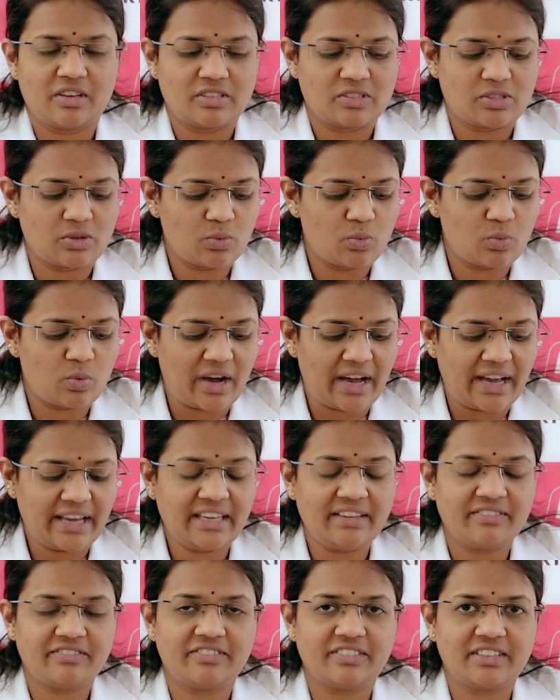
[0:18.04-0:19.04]
So
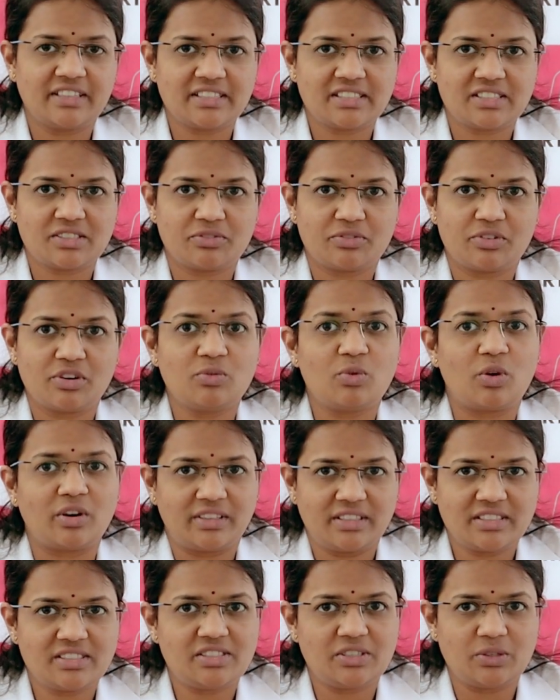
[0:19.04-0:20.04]
why first of all
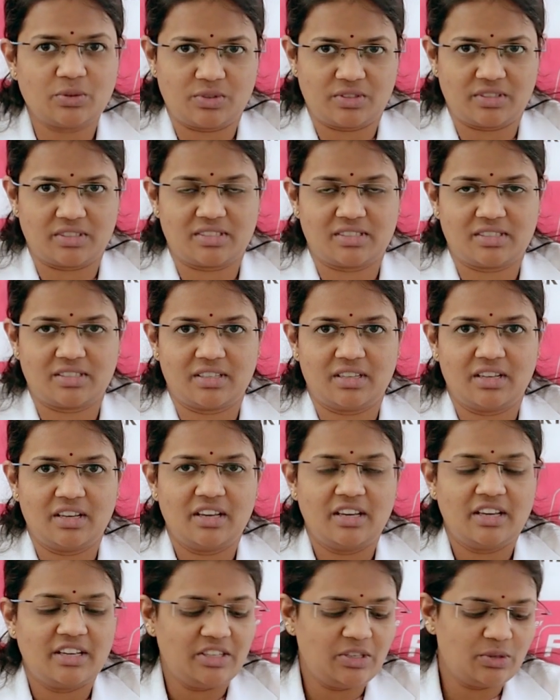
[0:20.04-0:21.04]
what is uterus?
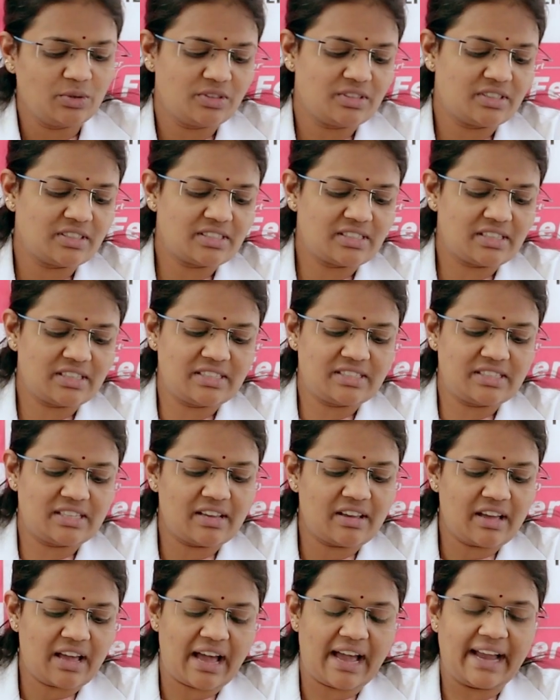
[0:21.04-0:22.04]
Uterus is
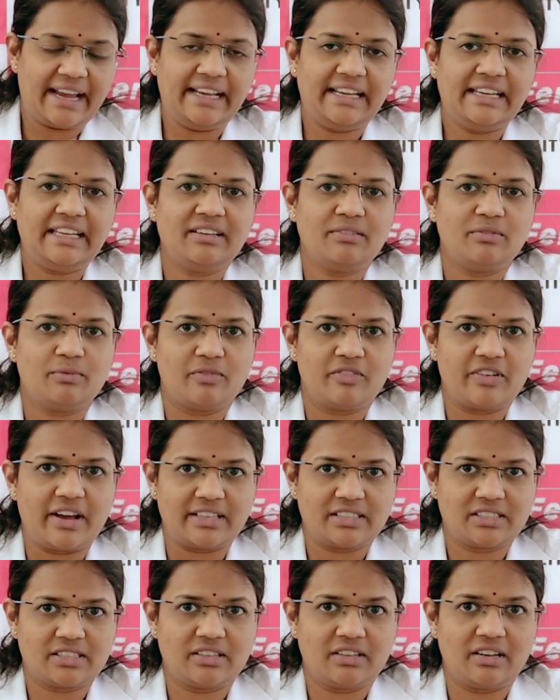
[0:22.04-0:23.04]
a highly
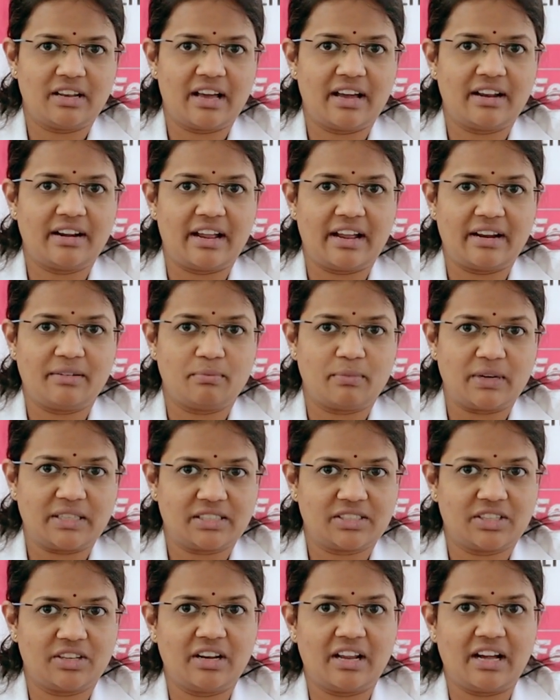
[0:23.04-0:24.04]
vascular and
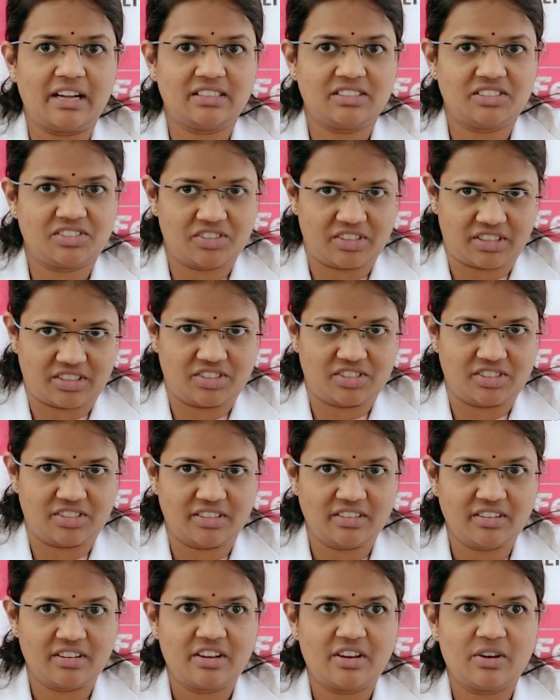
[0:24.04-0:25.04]
muscular
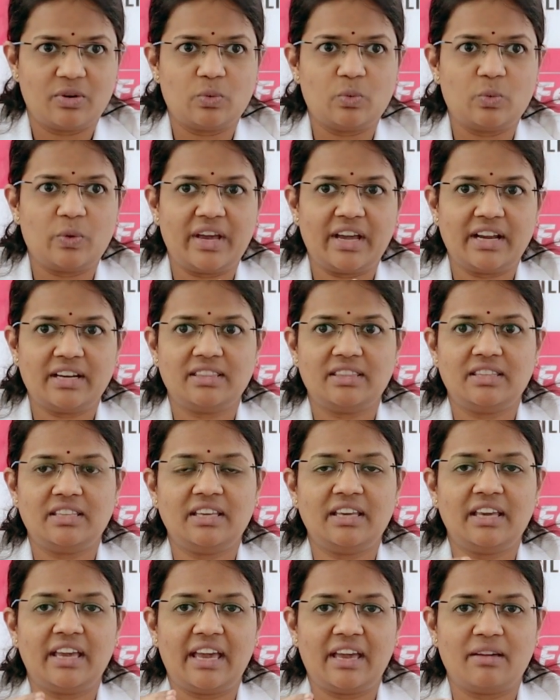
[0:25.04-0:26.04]
structure where
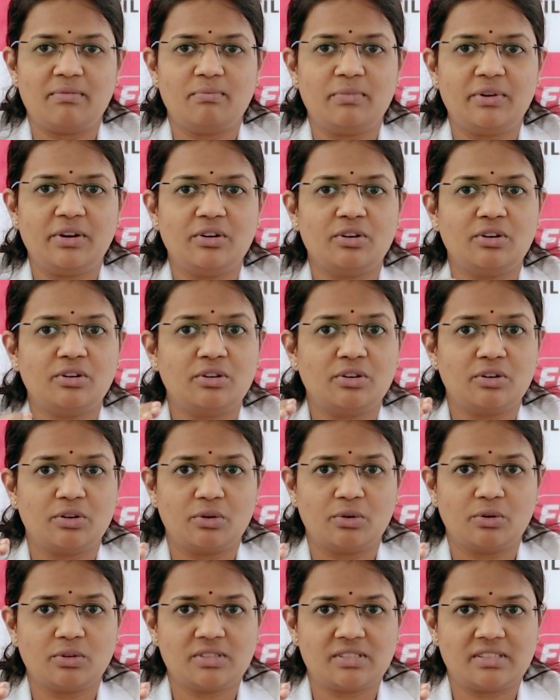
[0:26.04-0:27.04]
the embryo
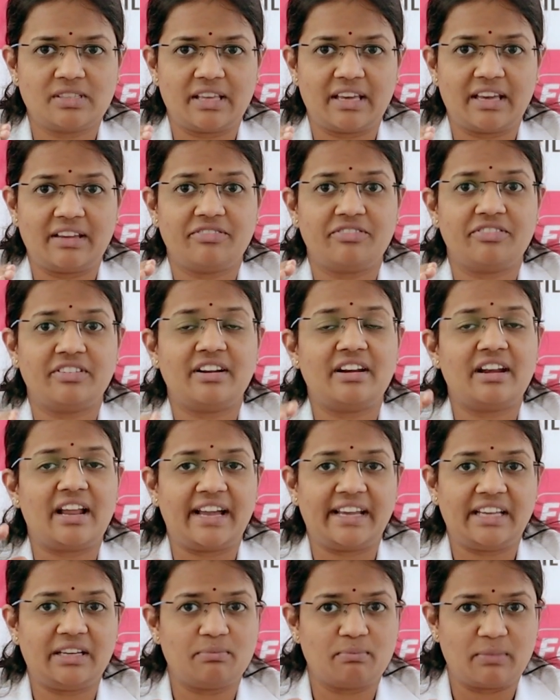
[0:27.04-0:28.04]
grows there for
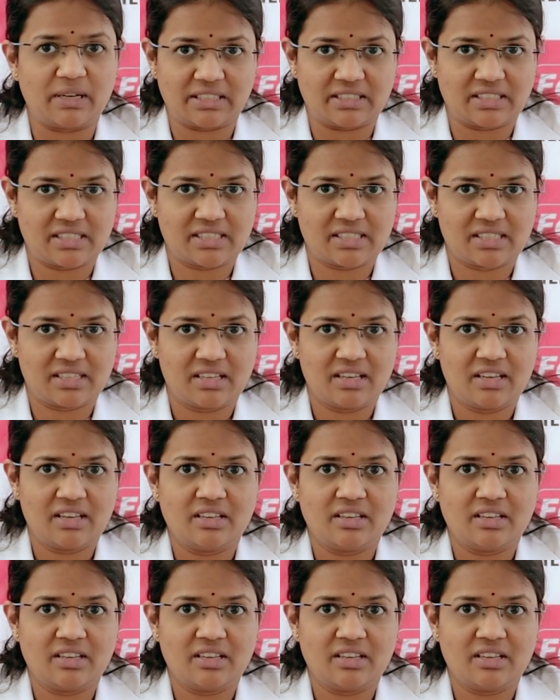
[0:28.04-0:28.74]
9 months.